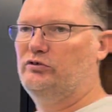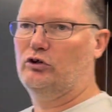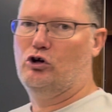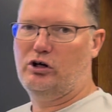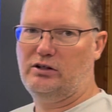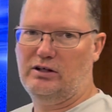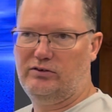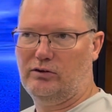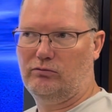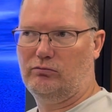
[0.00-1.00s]
to cook these
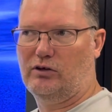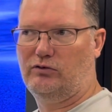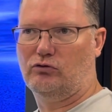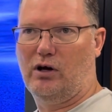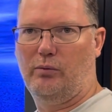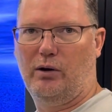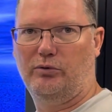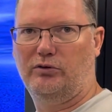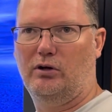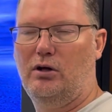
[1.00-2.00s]
in the restaurant when I was
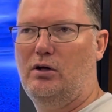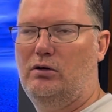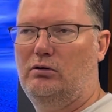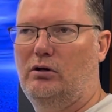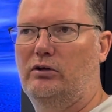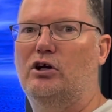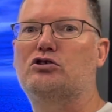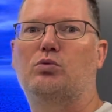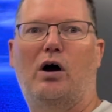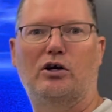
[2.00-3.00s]
a, a
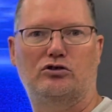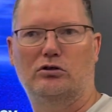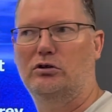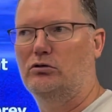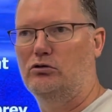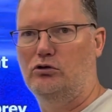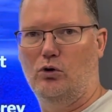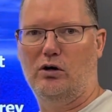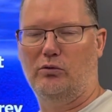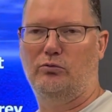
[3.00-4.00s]
dishwasher in New
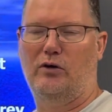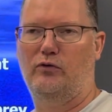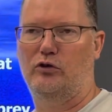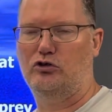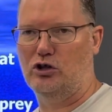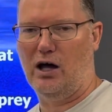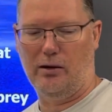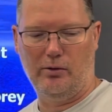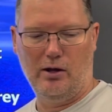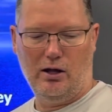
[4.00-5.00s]
York, it my first job.